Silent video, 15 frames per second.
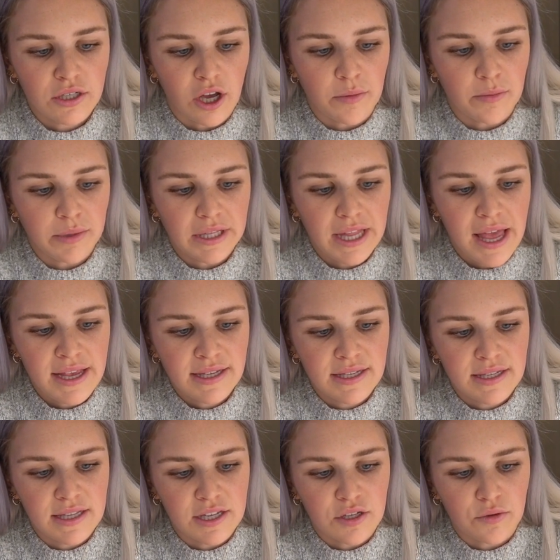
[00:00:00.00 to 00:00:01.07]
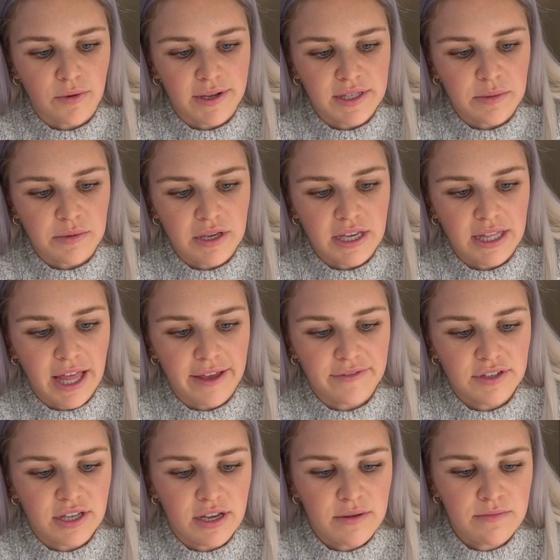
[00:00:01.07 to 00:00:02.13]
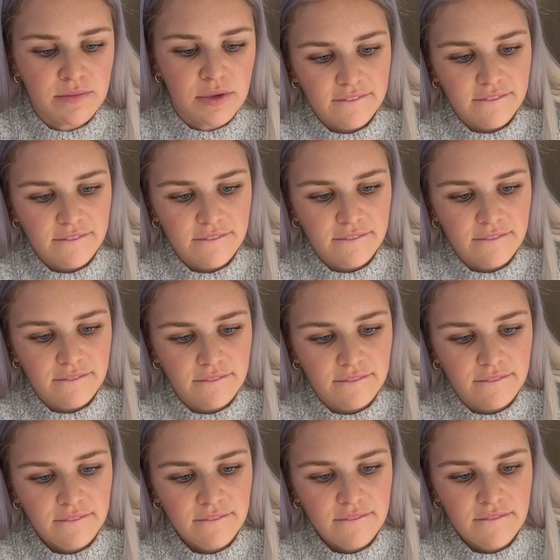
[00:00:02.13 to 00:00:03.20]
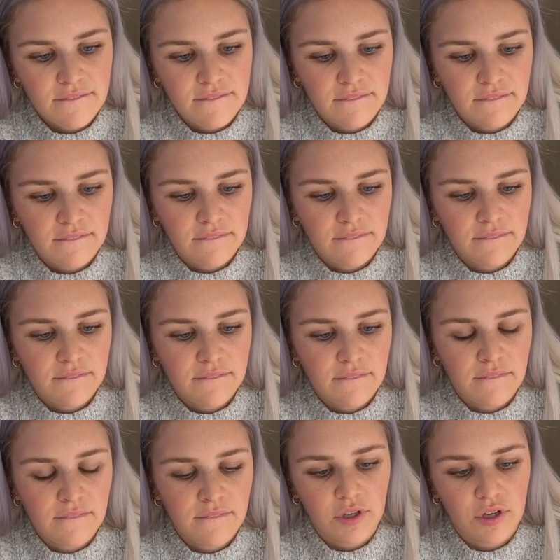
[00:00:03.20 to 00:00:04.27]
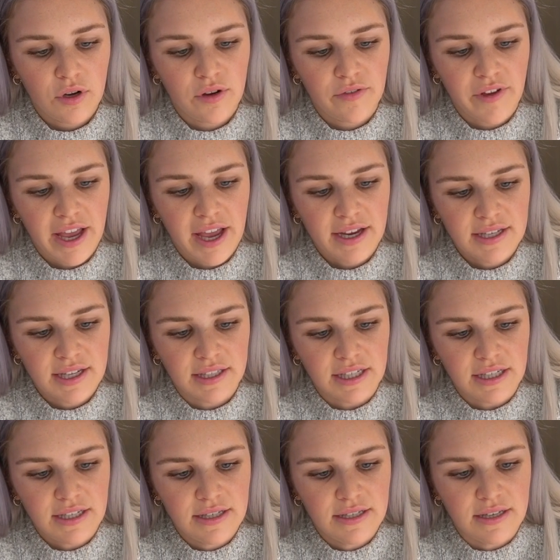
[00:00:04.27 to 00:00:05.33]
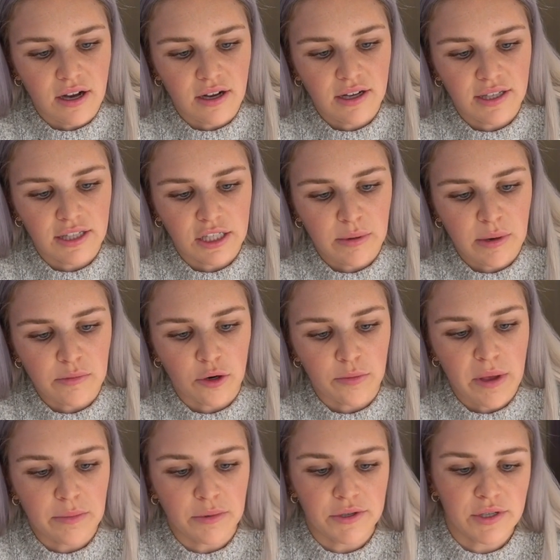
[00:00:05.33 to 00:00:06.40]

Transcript: God bless this recipe, Lifesum. You know, if I accidentally dunk a little bit more maple